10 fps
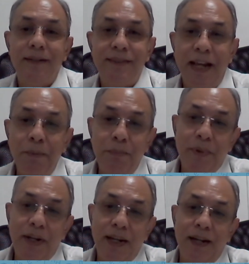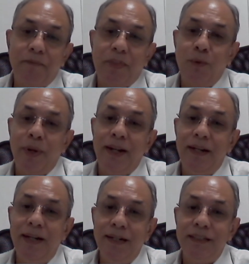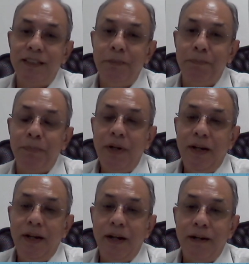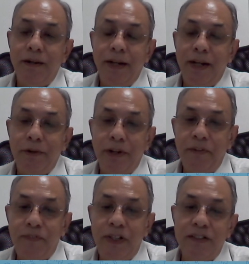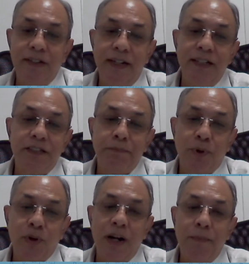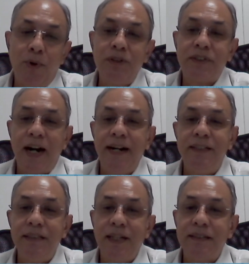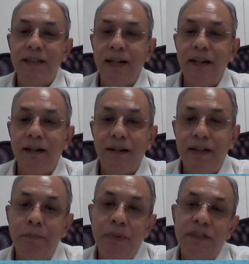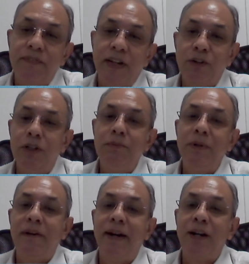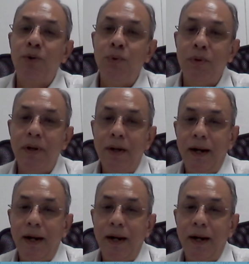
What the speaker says: Same in when leadership, if there's a leadership program on strategy, that's again, immersive technology will be a great tool.